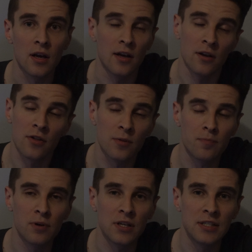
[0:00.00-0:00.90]
Another
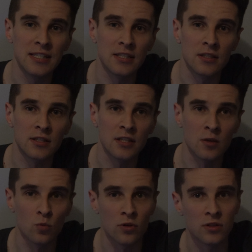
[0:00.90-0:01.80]
pretty decent
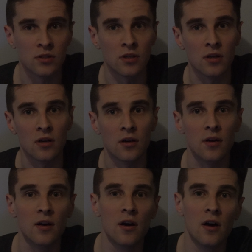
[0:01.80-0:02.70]
scene was
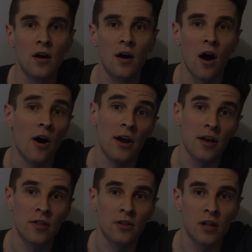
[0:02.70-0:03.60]
Arya
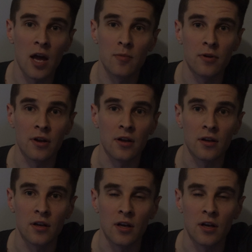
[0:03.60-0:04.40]
in the library.